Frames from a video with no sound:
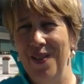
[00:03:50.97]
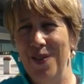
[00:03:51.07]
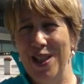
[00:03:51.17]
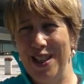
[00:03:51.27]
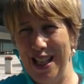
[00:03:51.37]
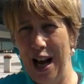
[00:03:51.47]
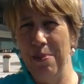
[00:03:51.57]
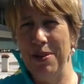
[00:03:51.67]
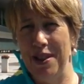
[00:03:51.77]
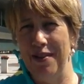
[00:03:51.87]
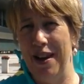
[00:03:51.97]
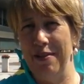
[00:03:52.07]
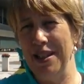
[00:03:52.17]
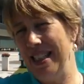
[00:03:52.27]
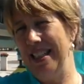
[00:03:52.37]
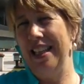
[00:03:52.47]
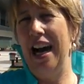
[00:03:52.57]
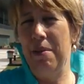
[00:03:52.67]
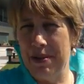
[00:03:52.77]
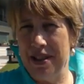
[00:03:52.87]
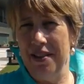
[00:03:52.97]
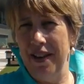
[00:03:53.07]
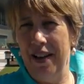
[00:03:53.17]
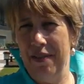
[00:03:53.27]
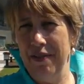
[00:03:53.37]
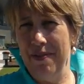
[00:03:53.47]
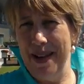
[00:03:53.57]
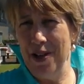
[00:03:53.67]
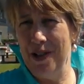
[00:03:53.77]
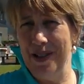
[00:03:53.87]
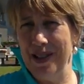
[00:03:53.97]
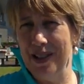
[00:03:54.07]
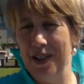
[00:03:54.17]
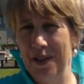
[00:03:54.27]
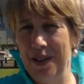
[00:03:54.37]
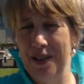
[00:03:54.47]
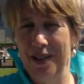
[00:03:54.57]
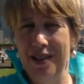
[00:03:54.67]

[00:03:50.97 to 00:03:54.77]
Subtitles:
which is the opposite of how we see and the opposite of how information is encoded.